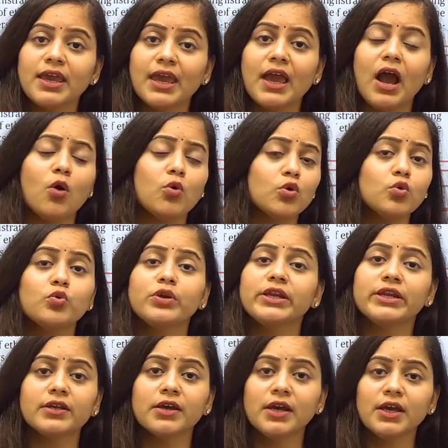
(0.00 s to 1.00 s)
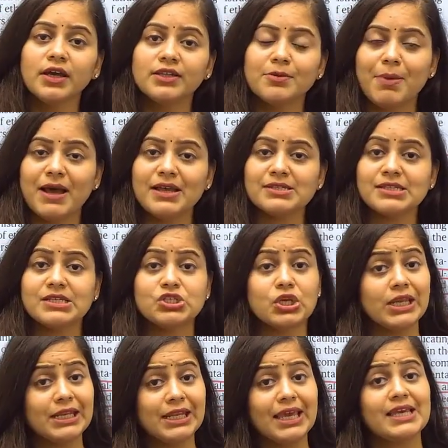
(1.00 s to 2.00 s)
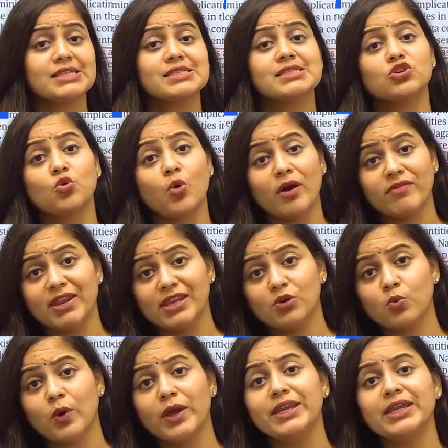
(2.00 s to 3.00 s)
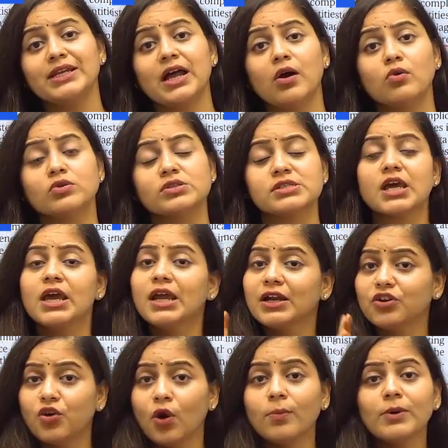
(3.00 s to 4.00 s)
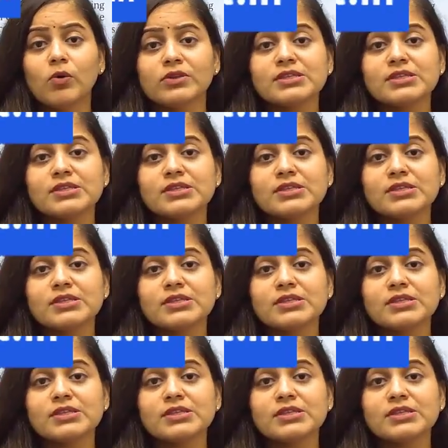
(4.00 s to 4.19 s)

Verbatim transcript: how to read the passage in case you have any query doubts drop down the